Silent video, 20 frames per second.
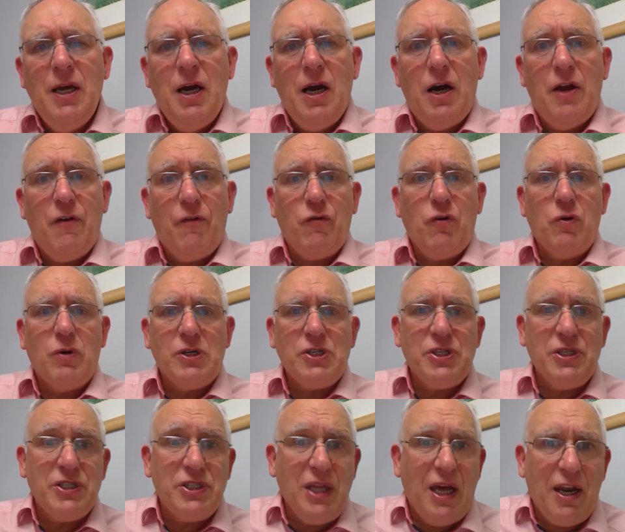And of course,
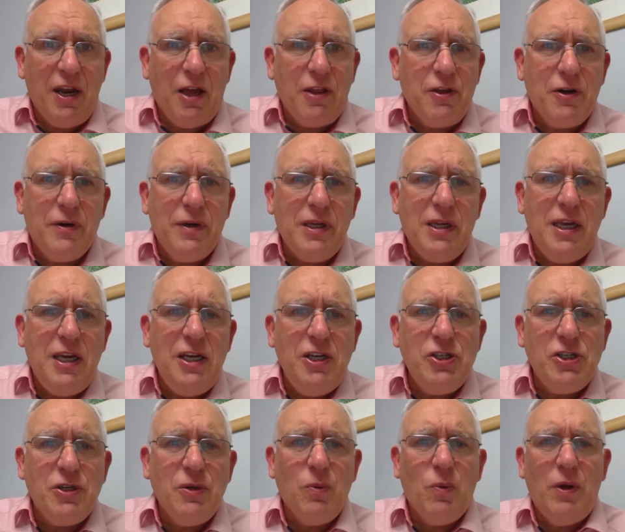there's that other
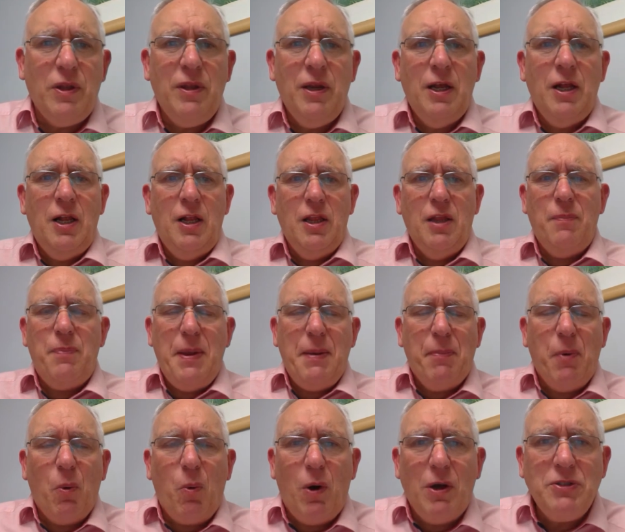occasion when the
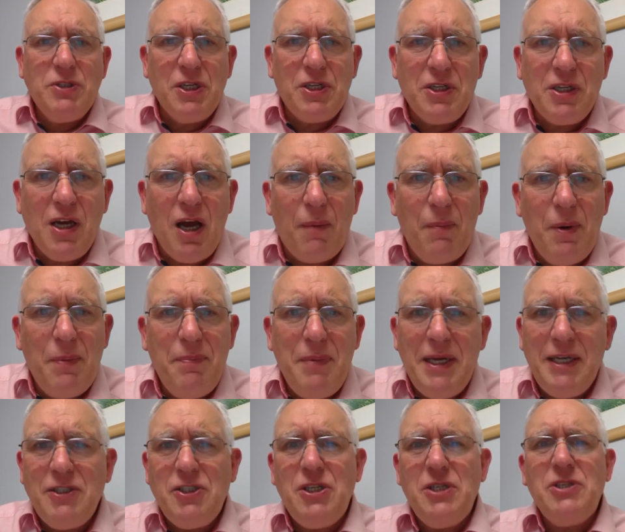people wanted to come and
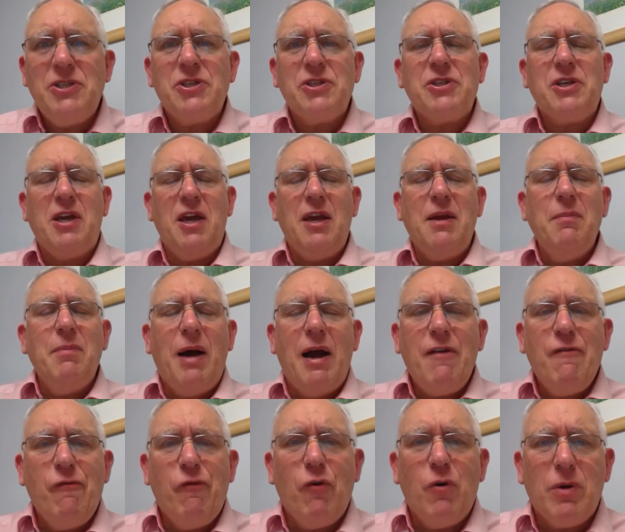make Jesus king by
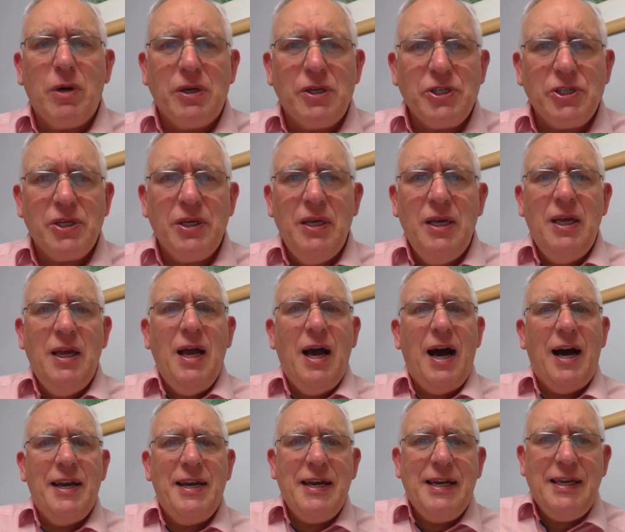force.
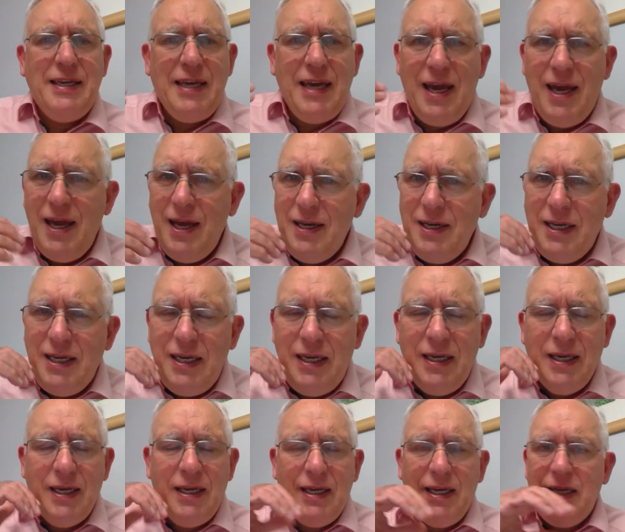And again,
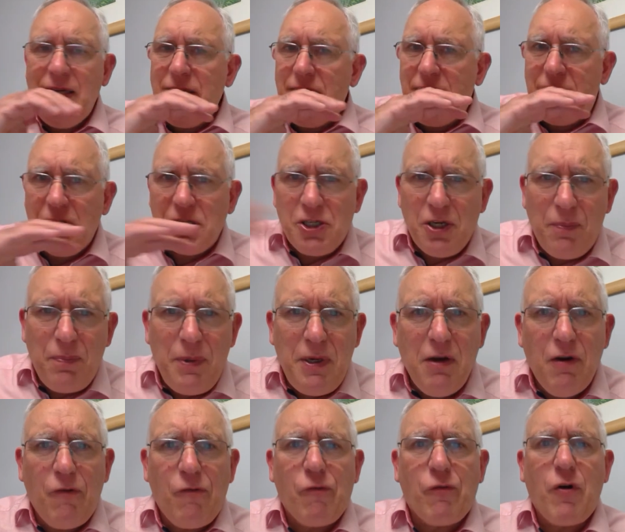he
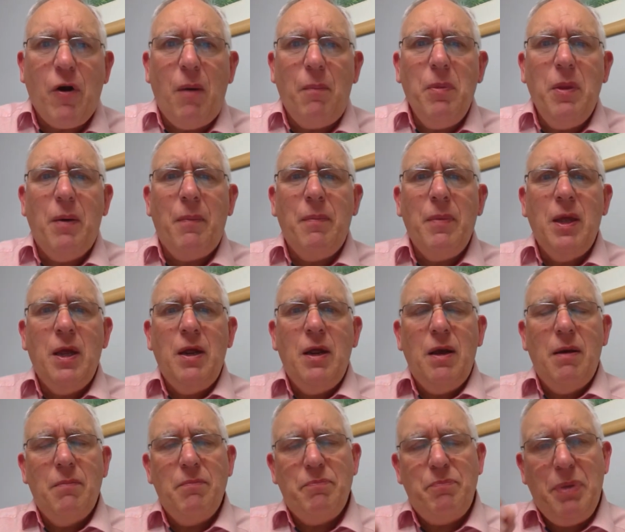disappeared from them
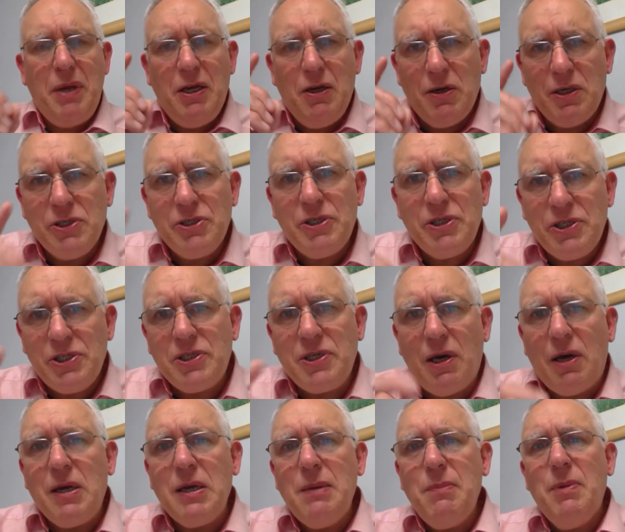because his
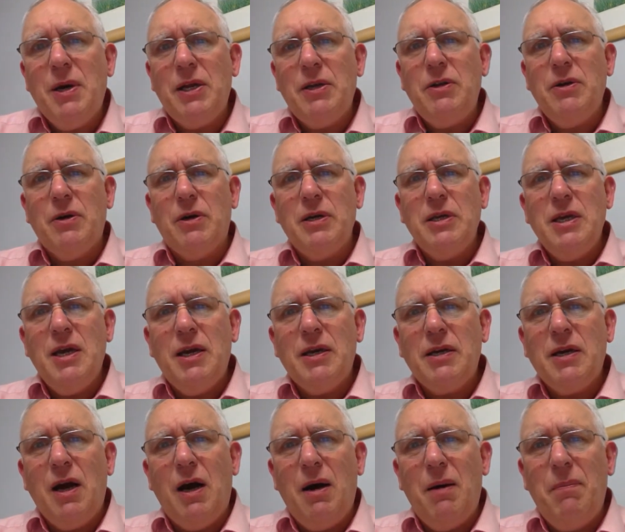time had not yet
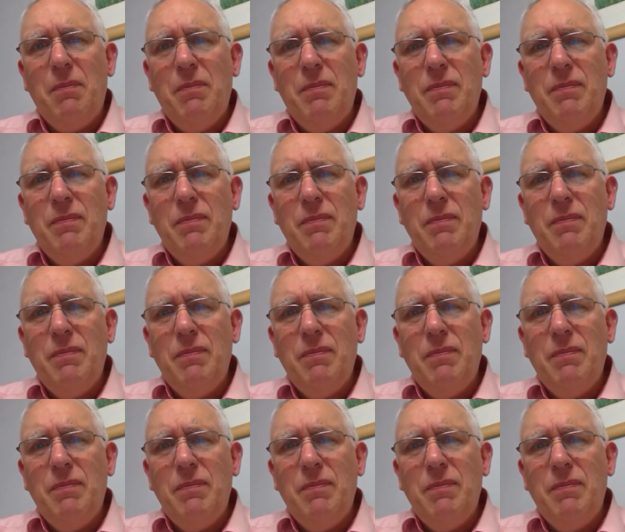come.